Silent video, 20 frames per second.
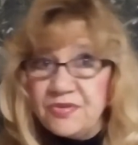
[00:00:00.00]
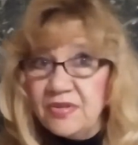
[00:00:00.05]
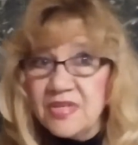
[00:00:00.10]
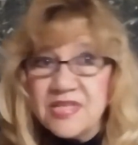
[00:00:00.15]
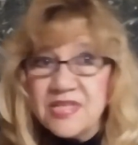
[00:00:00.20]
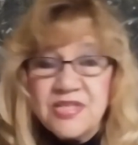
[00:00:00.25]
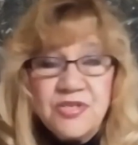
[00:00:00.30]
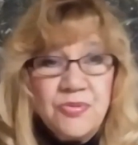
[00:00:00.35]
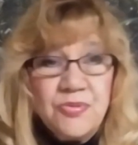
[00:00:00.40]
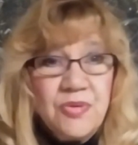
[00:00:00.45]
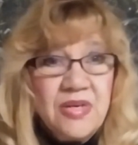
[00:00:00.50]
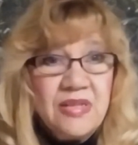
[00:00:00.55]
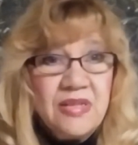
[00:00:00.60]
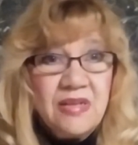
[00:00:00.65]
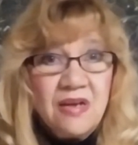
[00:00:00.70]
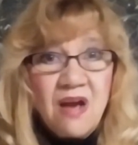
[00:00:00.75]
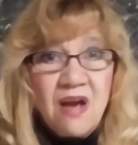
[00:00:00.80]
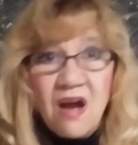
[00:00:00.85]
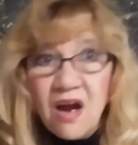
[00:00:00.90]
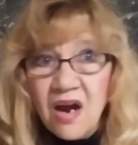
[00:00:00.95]
listen to it in
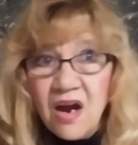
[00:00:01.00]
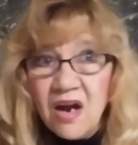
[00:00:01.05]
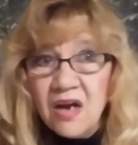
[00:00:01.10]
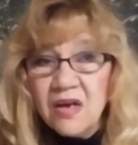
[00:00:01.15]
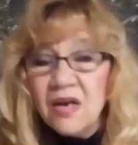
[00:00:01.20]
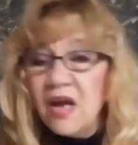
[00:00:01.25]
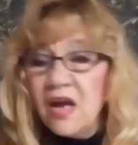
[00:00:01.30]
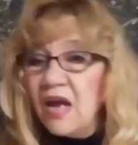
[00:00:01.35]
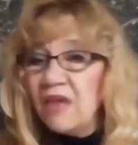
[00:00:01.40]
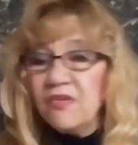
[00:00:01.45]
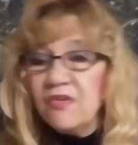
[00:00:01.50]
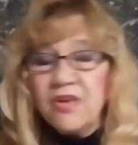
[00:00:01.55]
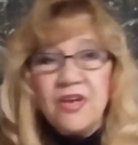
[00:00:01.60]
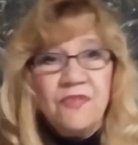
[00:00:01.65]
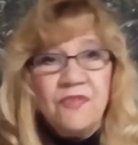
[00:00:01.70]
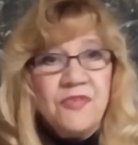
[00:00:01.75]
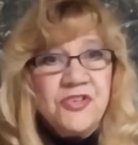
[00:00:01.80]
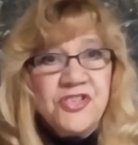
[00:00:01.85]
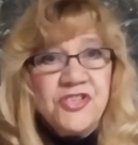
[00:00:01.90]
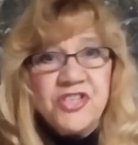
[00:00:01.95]
the car. I don't
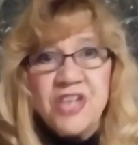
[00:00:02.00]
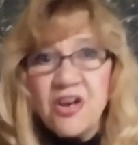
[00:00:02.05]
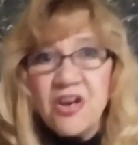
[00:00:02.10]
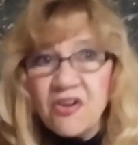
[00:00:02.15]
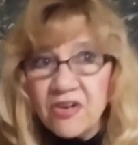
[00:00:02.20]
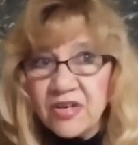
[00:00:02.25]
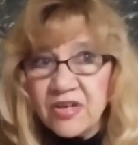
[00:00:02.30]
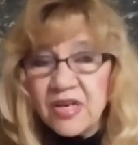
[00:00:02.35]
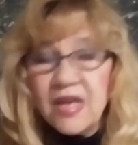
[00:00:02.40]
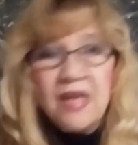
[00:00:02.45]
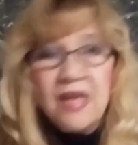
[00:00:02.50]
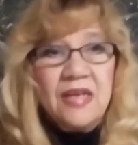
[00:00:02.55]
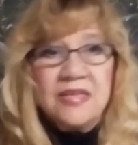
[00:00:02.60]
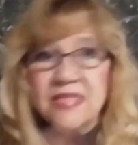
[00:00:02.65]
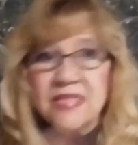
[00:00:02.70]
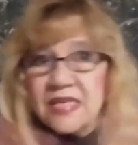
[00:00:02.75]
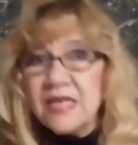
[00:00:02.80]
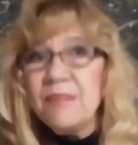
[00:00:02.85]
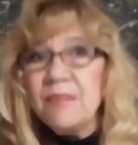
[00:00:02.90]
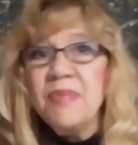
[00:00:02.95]
care if you share it.
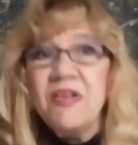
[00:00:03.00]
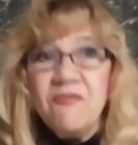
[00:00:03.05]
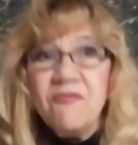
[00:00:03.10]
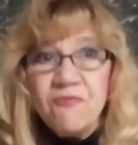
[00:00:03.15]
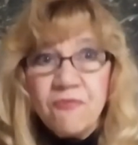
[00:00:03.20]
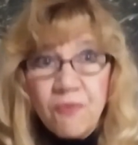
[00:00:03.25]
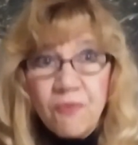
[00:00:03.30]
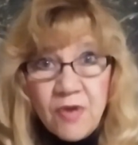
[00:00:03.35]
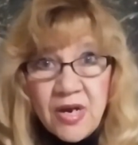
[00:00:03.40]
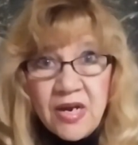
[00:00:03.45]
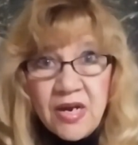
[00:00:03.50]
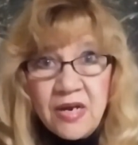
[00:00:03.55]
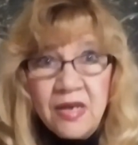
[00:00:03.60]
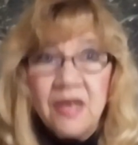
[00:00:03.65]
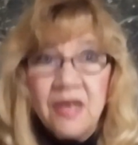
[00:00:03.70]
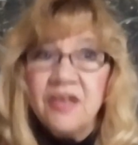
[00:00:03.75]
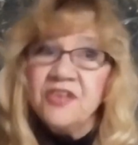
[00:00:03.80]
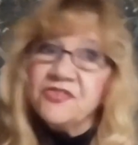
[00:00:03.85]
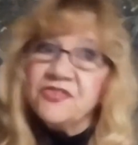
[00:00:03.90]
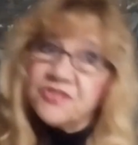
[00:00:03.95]
It's going to be
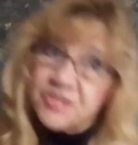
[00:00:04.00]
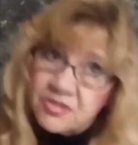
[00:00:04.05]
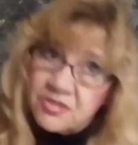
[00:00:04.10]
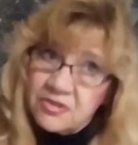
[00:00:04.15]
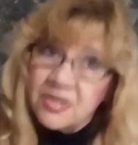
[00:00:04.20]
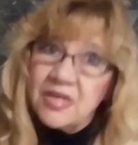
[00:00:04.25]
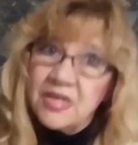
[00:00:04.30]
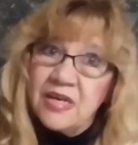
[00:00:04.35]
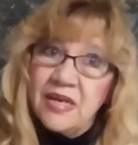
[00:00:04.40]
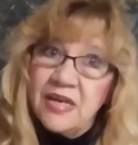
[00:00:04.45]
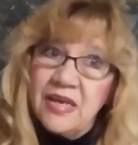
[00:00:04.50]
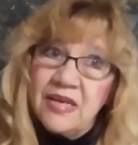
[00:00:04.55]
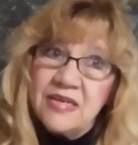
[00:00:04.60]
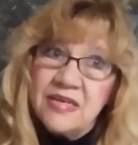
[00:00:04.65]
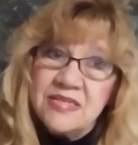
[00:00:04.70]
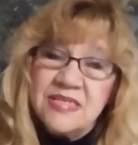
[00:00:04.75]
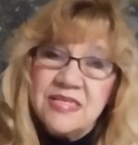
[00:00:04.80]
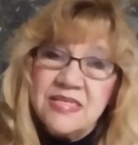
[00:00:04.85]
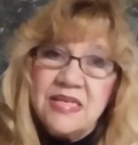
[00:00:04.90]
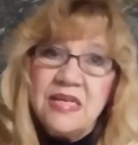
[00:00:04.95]
free. You're still going to get
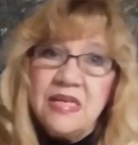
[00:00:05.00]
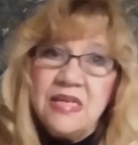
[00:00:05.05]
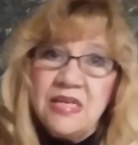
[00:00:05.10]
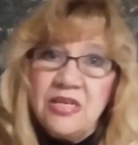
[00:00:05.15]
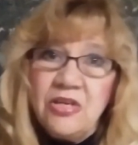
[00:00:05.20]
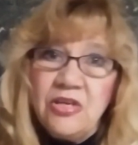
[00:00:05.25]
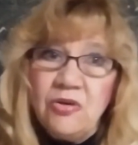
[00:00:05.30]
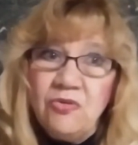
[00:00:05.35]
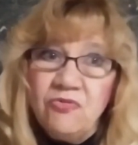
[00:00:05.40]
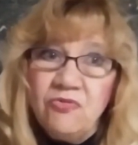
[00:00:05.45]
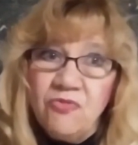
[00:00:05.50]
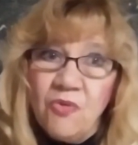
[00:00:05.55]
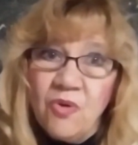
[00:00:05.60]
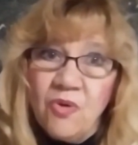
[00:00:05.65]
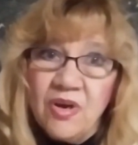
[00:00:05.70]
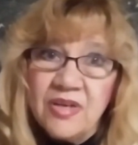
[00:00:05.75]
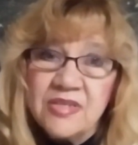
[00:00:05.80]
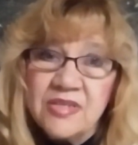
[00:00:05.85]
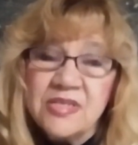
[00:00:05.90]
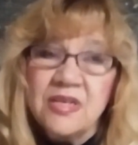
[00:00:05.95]
a CEU
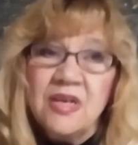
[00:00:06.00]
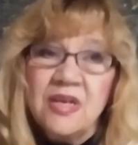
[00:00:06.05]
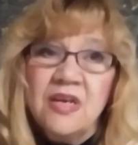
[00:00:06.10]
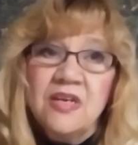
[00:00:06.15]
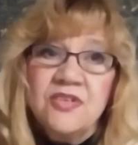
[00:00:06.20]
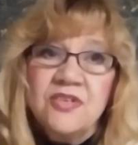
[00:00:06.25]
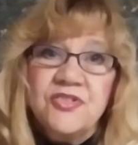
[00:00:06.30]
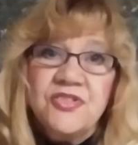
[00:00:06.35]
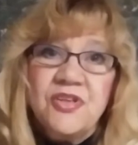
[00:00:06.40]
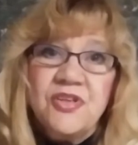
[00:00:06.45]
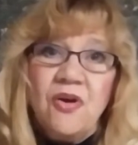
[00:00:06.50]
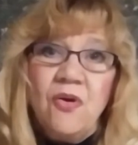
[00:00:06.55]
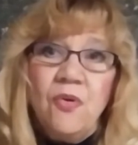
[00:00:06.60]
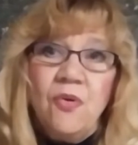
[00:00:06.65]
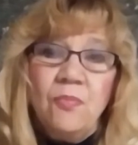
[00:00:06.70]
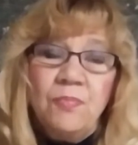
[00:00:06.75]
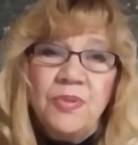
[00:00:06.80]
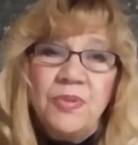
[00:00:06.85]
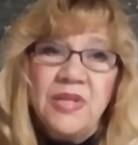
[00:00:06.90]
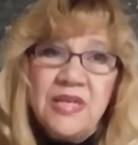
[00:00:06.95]
for it.
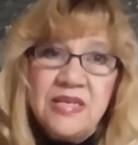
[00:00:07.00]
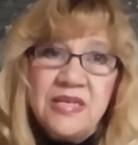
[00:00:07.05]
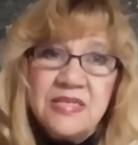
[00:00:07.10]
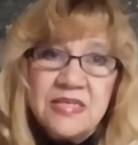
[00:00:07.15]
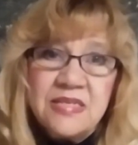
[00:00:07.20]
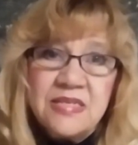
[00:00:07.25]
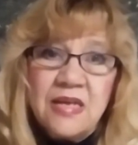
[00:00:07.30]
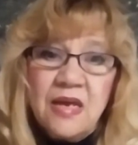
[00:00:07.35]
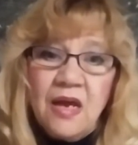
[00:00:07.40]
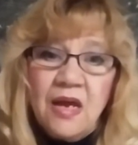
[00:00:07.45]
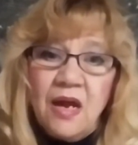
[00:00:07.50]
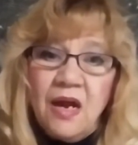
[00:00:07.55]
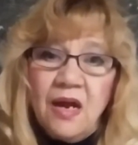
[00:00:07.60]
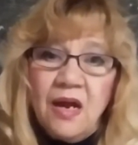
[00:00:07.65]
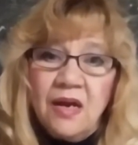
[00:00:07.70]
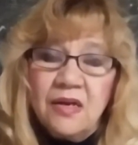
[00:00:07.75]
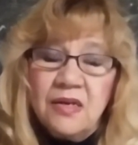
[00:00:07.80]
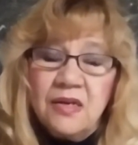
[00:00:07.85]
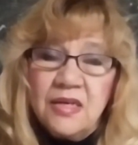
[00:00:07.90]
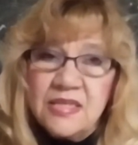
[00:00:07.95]
So please
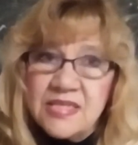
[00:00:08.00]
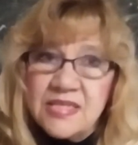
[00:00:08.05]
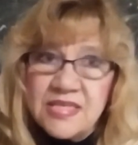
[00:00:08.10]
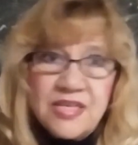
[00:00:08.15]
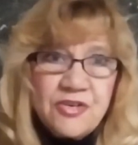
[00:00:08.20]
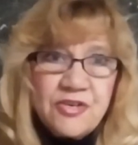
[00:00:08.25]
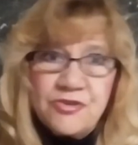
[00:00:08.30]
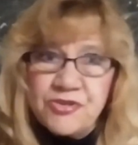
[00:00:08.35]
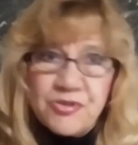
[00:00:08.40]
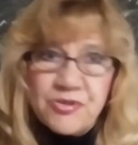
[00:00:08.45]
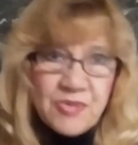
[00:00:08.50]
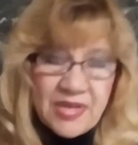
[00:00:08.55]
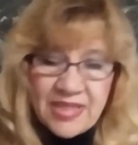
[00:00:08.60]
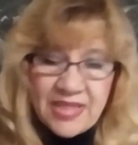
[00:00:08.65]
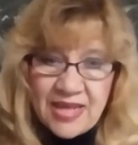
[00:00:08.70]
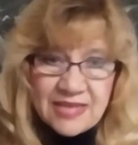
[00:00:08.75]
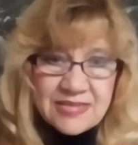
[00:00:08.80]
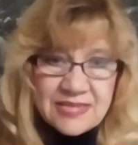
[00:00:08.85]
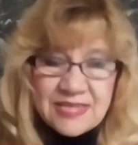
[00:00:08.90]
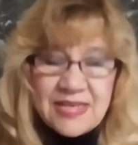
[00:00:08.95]
consider doing
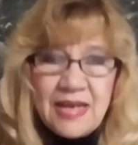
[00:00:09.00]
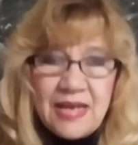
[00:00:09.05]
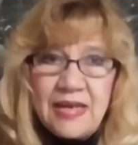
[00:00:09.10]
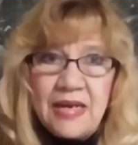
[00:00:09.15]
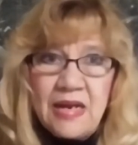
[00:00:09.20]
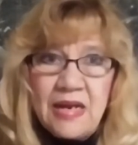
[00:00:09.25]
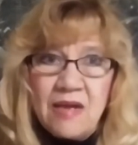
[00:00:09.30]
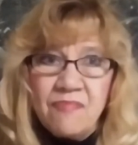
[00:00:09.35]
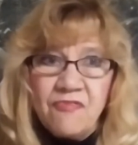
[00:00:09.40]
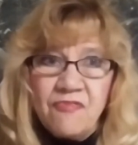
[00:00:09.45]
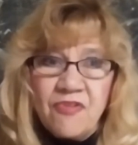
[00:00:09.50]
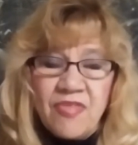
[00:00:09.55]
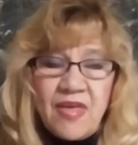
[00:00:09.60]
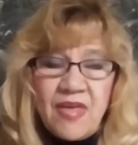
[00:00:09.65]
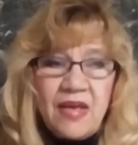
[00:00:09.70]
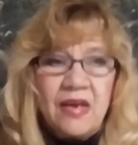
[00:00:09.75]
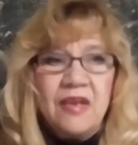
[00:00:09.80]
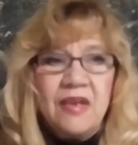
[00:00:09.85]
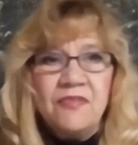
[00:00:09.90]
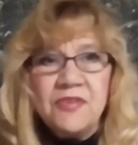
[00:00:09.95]
that, signing up for
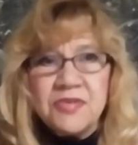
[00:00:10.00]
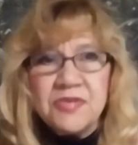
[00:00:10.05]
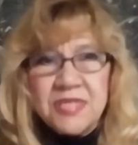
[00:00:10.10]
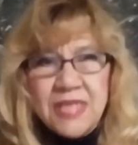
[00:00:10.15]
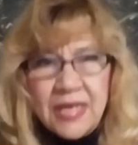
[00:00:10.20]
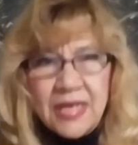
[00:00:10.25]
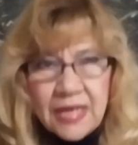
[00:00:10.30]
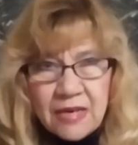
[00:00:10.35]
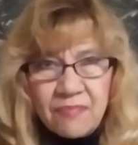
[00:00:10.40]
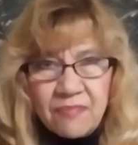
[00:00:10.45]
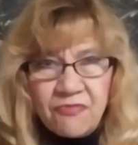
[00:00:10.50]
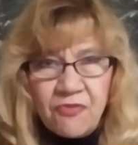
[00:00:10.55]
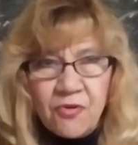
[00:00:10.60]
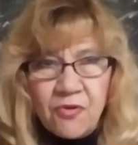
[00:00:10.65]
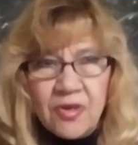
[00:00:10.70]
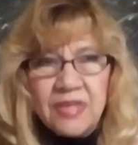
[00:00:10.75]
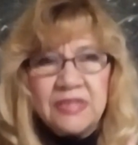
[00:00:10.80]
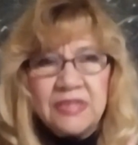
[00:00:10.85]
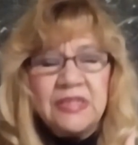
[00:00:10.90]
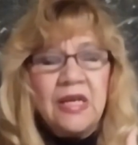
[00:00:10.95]
that. If you sign up
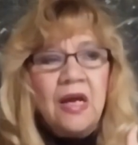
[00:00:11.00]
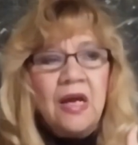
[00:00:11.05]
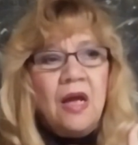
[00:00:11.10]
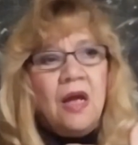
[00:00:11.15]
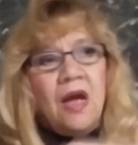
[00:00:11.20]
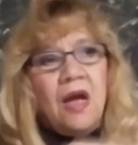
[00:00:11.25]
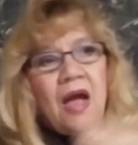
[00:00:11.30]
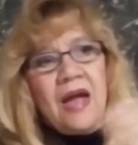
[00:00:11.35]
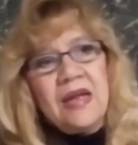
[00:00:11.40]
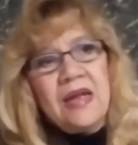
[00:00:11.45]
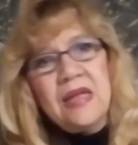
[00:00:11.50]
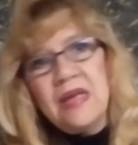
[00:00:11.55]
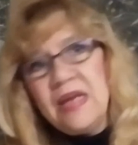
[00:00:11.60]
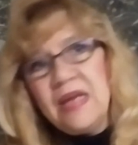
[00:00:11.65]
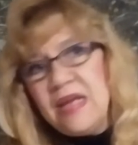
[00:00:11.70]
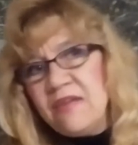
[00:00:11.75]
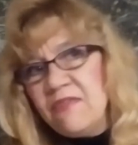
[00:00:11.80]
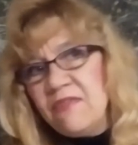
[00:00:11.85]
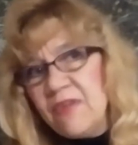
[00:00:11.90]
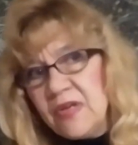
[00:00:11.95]
for it, I could
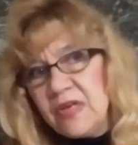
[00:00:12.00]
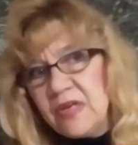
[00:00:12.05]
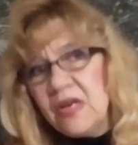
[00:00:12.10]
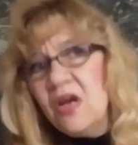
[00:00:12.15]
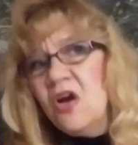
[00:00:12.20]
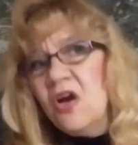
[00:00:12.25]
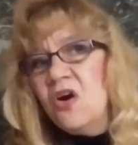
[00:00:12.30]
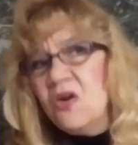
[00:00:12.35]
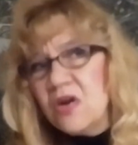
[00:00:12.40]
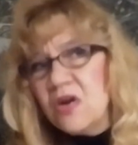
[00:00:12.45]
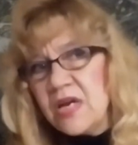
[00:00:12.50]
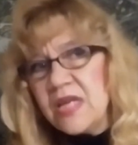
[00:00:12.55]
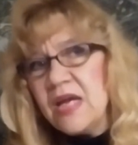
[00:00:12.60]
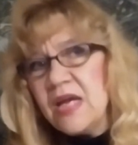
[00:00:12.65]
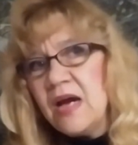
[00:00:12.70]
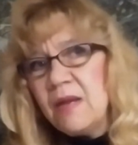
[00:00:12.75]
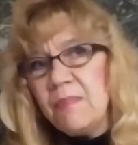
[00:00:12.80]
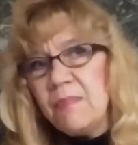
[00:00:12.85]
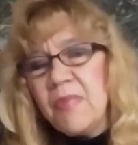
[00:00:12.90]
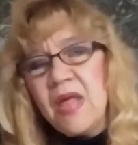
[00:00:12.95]
even hook
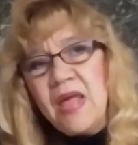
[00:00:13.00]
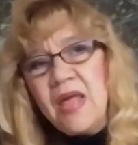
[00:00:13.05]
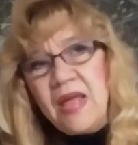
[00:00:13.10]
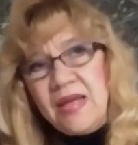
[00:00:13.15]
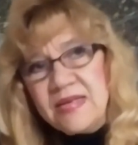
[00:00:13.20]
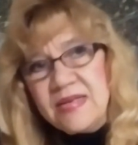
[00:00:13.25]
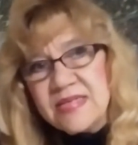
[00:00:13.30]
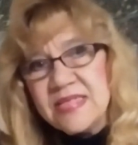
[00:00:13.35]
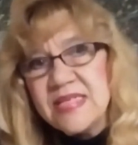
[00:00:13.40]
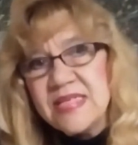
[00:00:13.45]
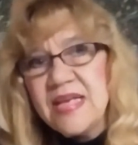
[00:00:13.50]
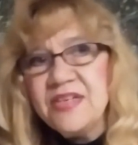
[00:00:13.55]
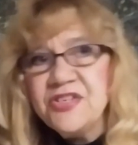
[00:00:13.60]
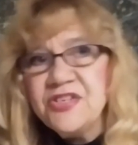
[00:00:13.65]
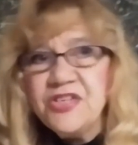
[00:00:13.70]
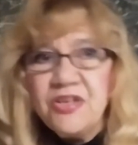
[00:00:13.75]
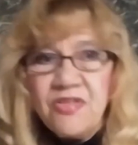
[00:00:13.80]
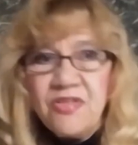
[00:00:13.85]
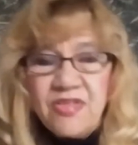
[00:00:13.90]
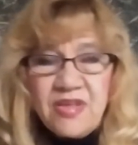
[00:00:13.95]
you up and
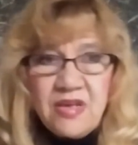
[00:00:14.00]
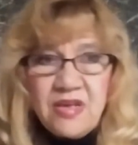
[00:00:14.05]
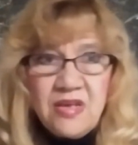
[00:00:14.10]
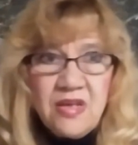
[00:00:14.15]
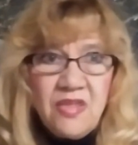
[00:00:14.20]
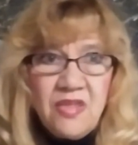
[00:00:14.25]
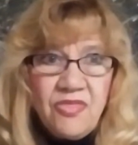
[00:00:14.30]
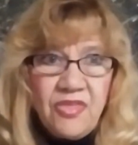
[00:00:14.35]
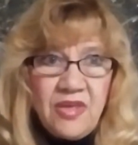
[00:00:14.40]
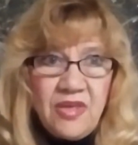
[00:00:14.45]
send you the